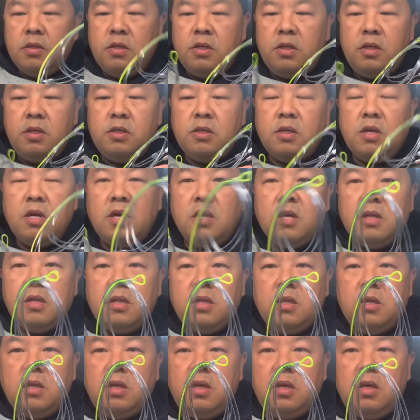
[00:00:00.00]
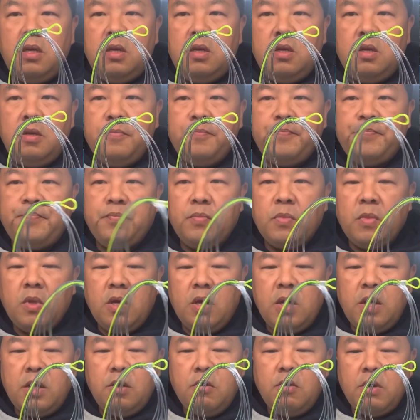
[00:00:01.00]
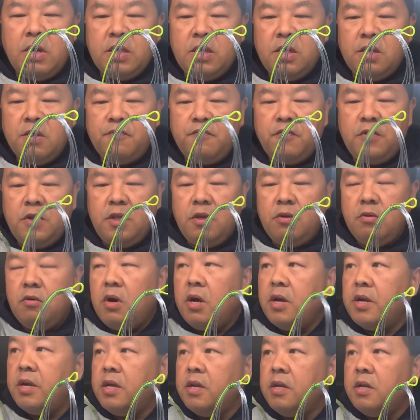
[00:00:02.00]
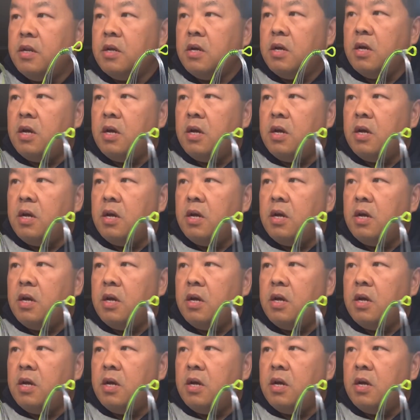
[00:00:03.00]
These are the, I know I did a video on it.